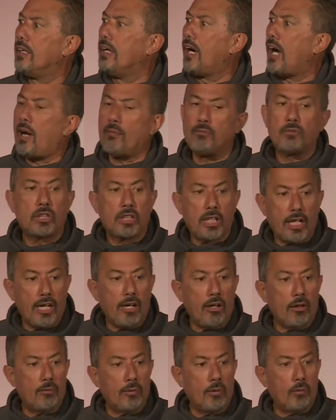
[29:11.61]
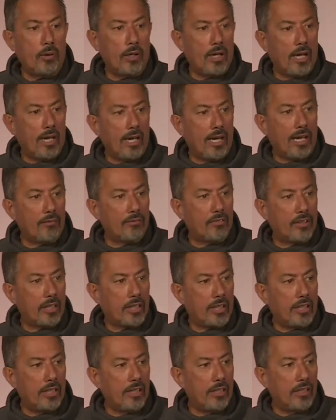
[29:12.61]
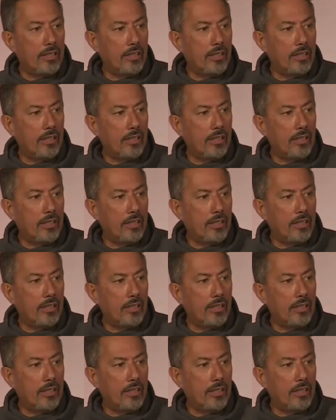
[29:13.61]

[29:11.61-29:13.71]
I'm terrible when I love the kid.